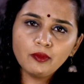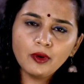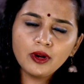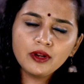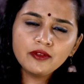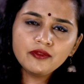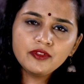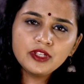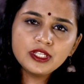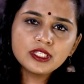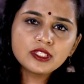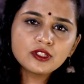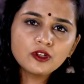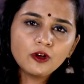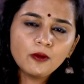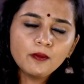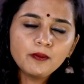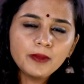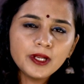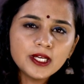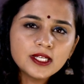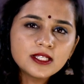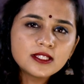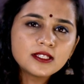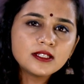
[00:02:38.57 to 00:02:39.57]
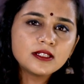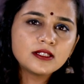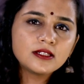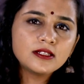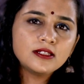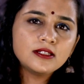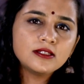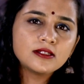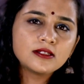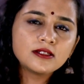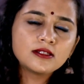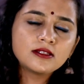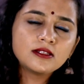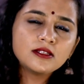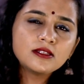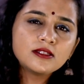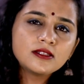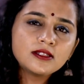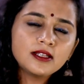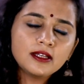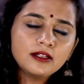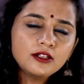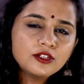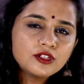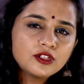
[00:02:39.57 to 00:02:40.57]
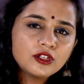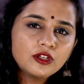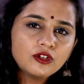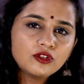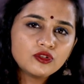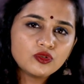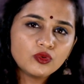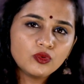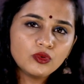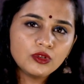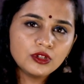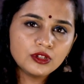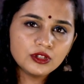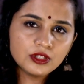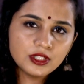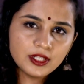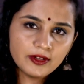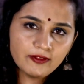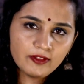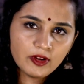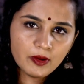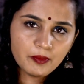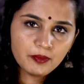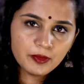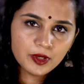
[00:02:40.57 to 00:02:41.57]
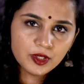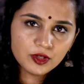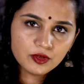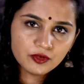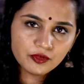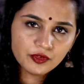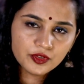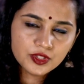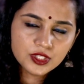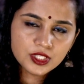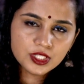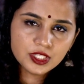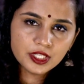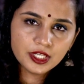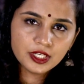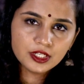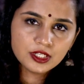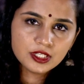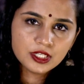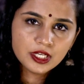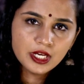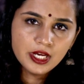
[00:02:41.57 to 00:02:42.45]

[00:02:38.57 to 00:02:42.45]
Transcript: One of these complexities is the central role in the development of a state.